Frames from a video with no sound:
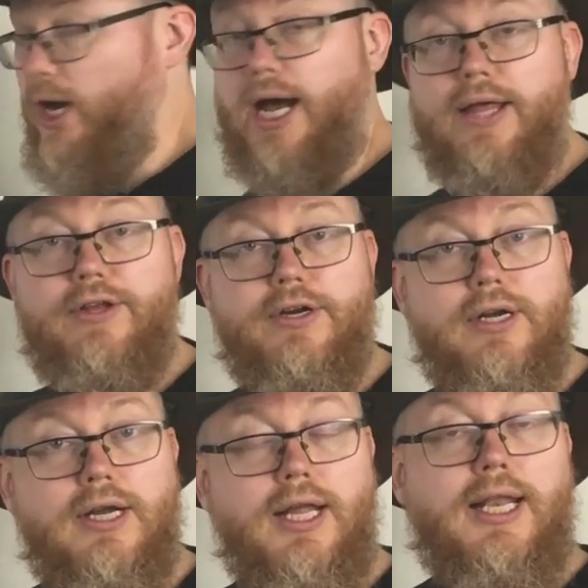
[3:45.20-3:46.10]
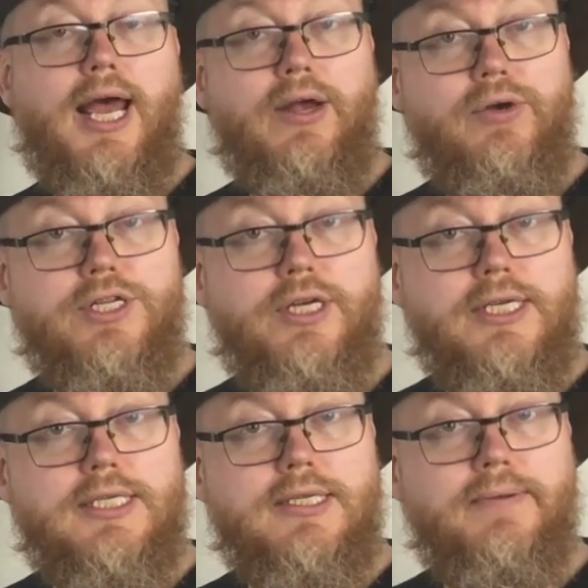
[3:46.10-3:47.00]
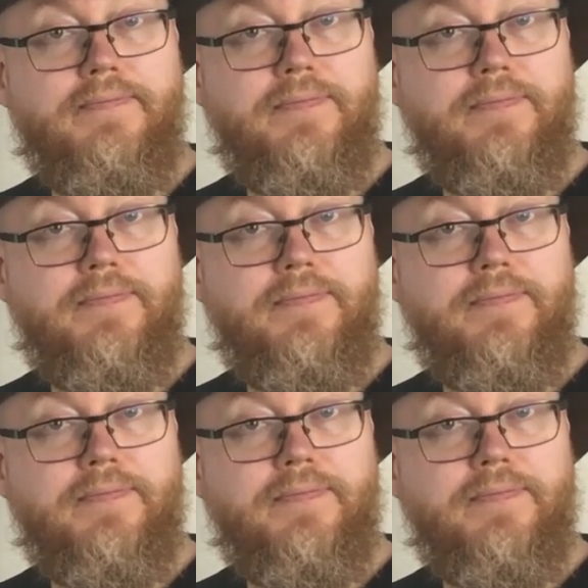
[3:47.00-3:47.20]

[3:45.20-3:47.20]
other languages.